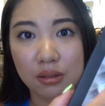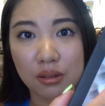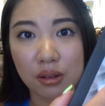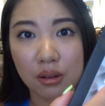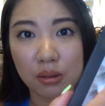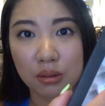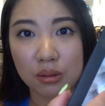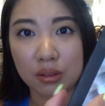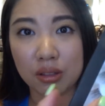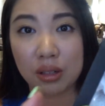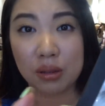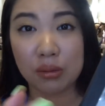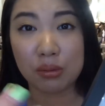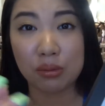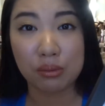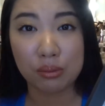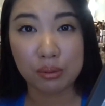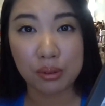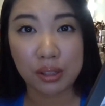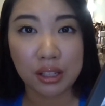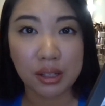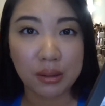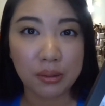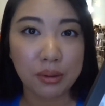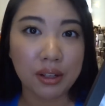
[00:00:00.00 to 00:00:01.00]
those are
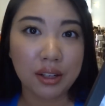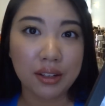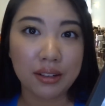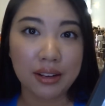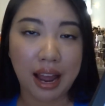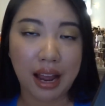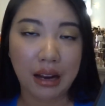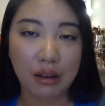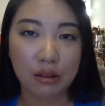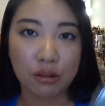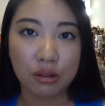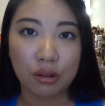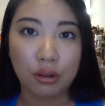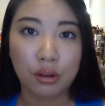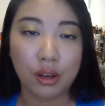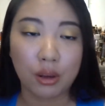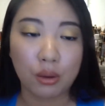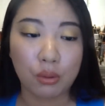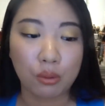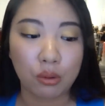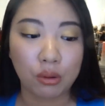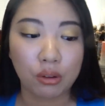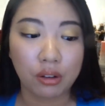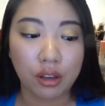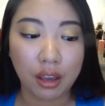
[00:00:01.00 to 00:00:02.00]
really really natural
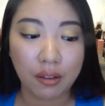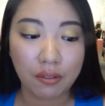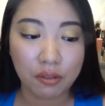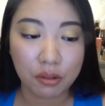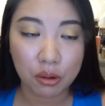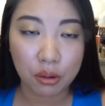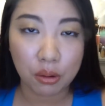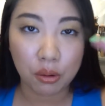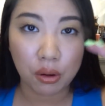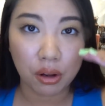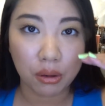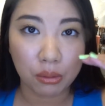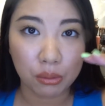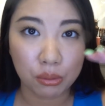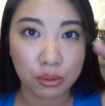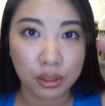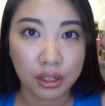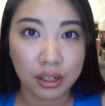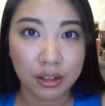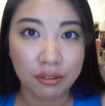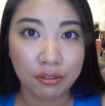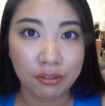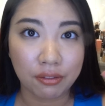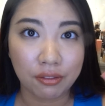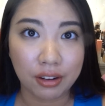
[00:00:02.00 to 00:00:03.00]
it will give you a
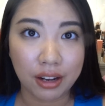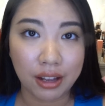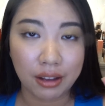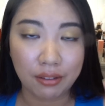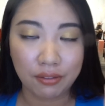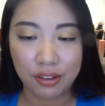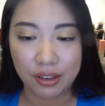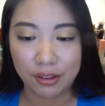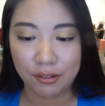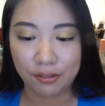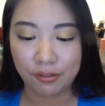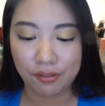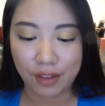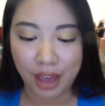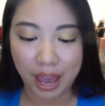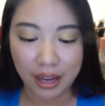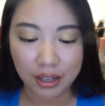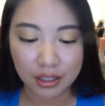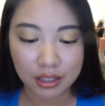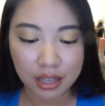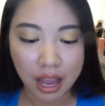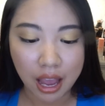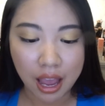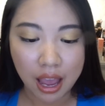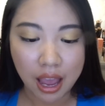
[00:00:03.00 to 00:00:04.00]
really fluffy
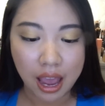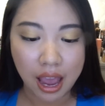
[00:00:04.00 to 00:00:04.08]
effect